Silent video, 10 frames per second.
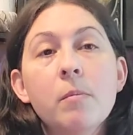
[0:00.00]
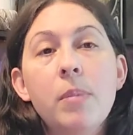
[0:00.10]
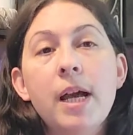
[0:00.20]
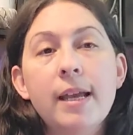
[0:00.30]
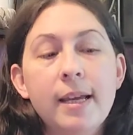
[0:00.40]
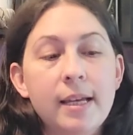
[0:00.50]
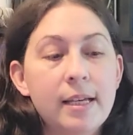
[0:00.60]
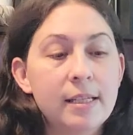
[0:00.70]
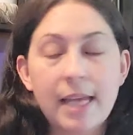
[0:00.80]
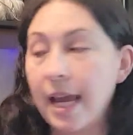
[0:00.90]
But it
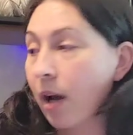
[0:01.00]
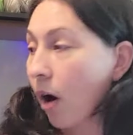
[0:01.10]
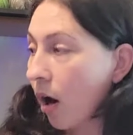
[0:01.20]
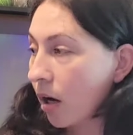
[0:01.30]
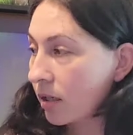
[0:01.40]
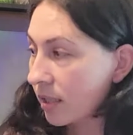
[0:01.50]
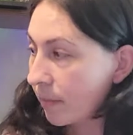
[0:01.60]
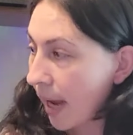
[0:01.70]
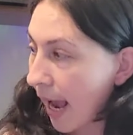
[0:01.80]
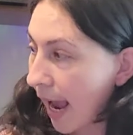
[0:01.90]
is an
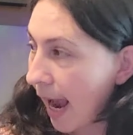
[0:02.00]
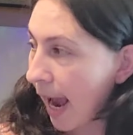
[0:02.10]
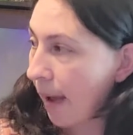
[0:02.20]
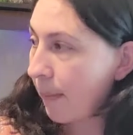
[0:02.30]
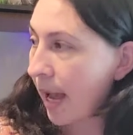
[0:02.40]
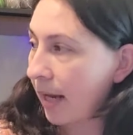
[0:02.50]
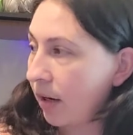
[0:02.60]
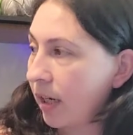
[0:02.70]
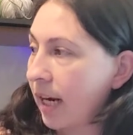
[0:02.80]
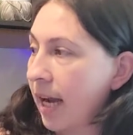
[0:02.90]
awesome hat
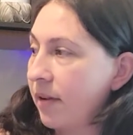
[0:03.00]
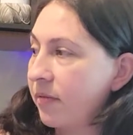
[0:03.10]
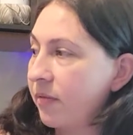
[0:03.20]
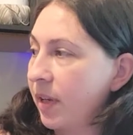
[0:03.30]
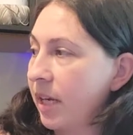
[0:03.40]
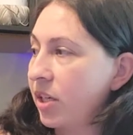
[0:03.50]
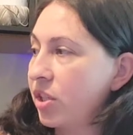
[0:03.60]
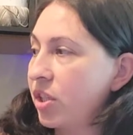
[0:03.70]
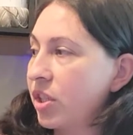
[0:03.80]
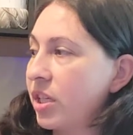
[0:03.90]
pattern. I
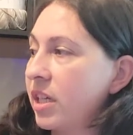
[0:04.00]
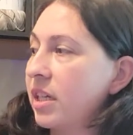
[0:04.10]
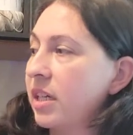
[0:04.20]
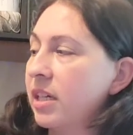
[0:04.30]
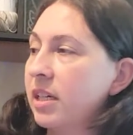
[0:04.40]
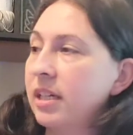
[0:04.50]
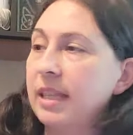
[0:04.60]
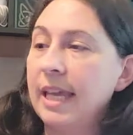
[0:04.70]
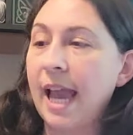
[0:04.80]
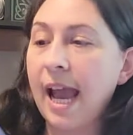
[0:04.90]
finished
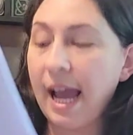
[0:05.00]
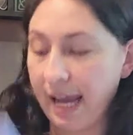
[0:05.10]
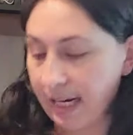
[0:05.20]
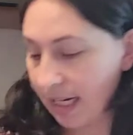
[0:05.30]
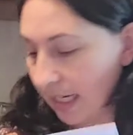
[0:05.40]
the hat.